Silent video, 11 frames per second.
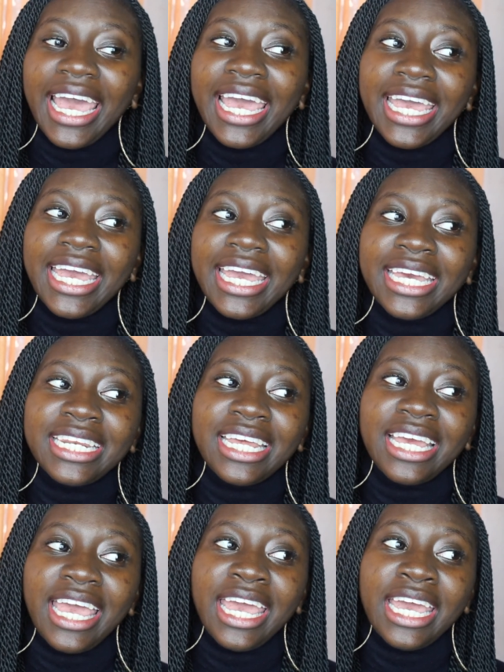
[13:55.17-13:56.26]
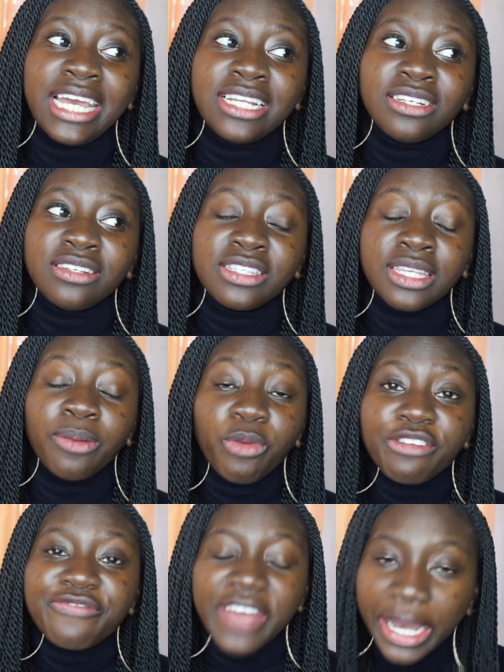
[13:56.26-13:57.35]
and and
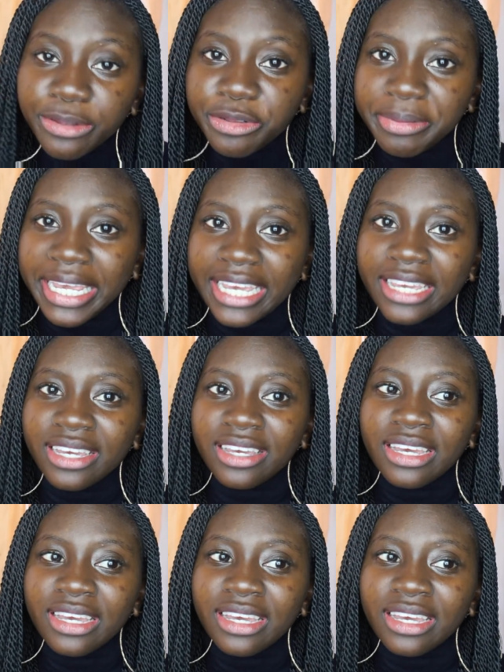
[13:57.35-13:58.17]
someone found me.